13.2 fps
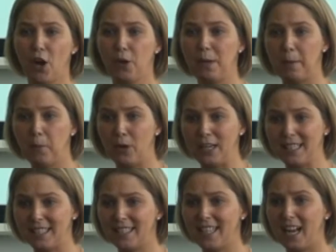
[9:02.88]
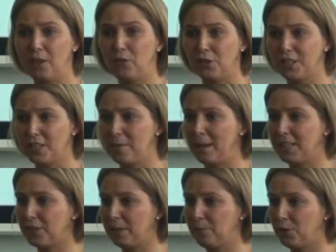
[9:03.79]
of how we appointed staff onto the
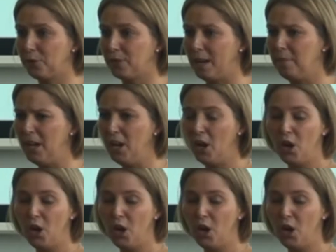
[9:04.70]
mentoring programme.